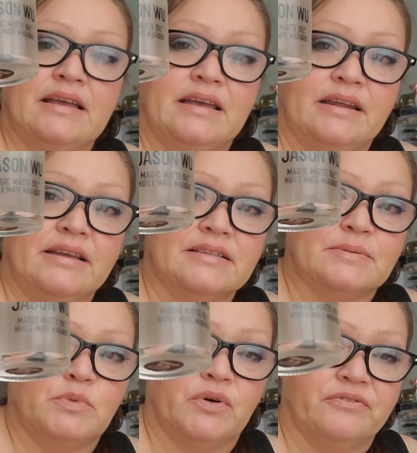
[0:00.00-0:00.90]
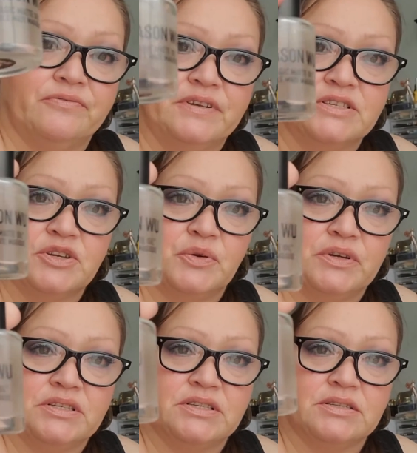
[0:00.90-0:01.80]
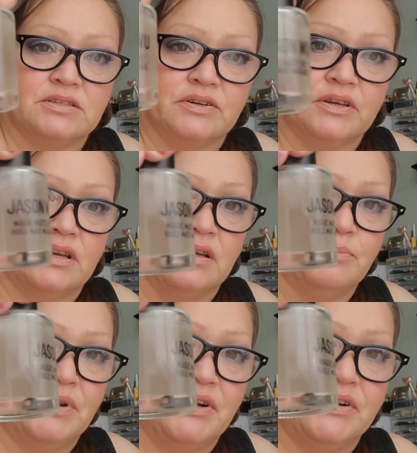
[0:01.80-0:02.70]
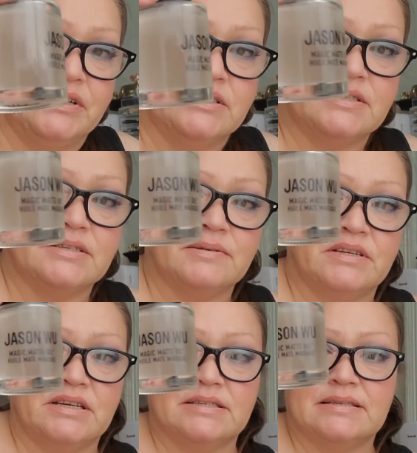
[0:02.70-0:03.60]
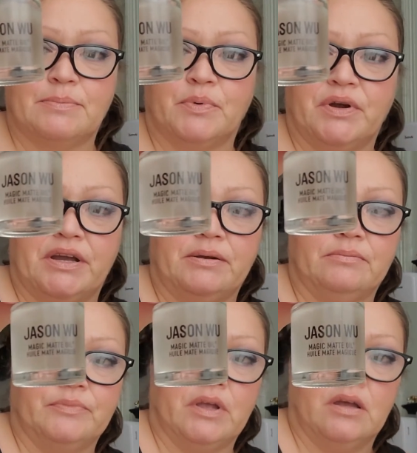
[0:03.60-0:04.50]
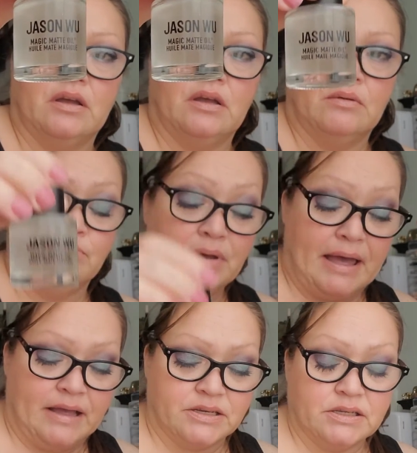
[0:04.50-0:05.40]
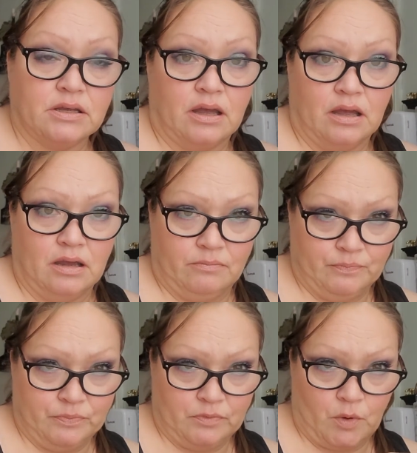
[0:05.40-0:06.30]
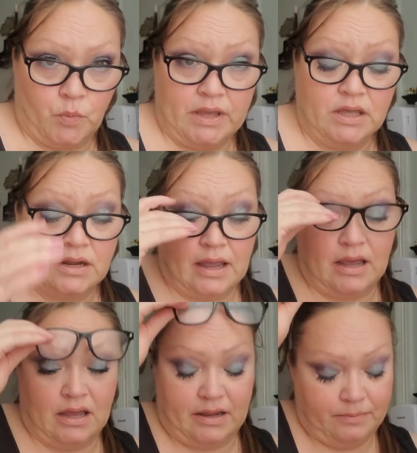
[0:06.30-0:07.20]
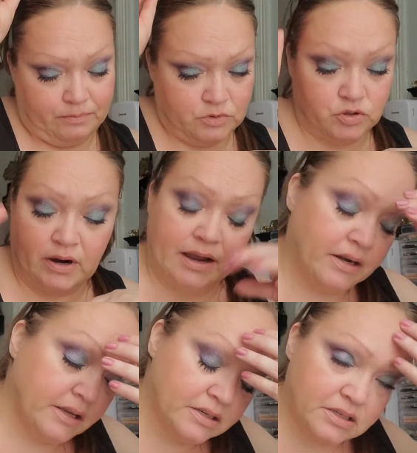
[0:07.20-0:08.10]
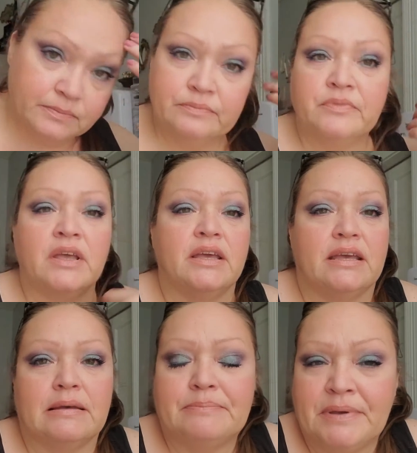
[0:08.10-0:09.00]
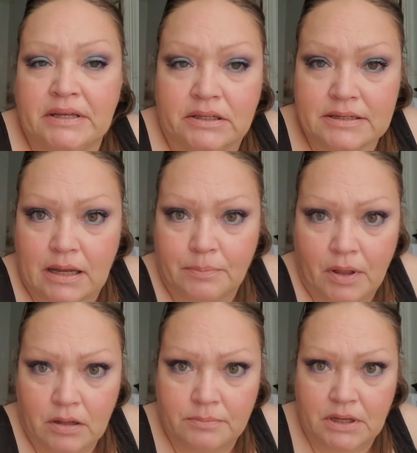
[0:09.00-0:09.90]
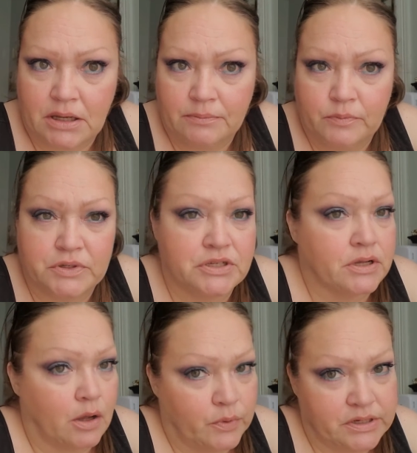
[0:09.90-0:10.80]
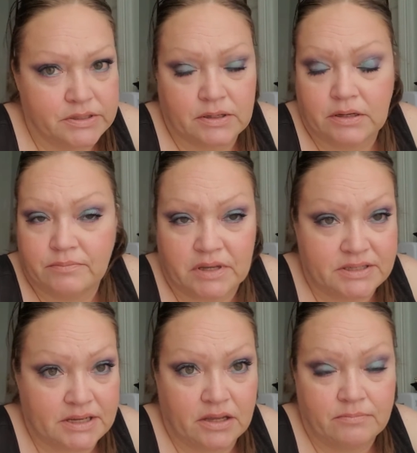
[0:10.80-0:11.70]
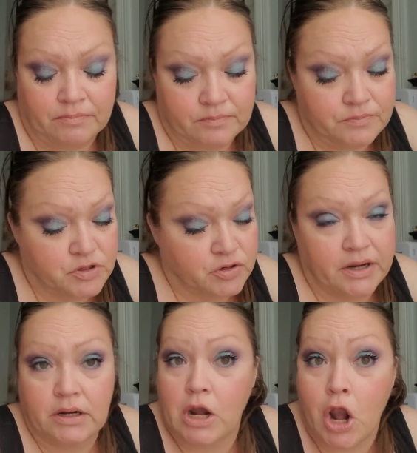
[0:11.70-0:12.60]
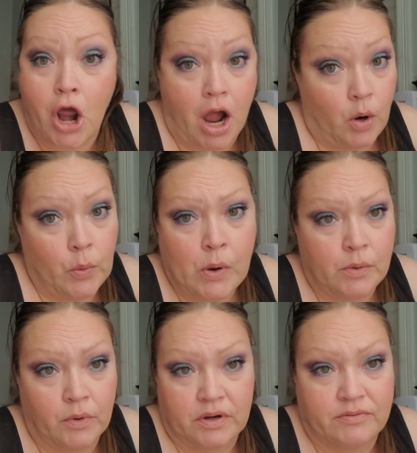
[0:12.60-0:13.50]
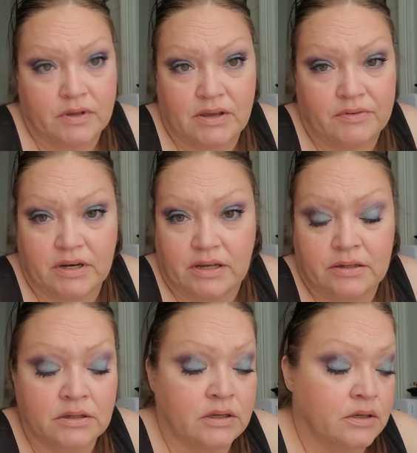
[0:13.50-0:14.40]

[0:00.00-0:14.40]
and it gets a more viscous looking appearance. It does separate. But um, when I tried it, it peeled up on me, which is always a dead straight no. Won't even give it a,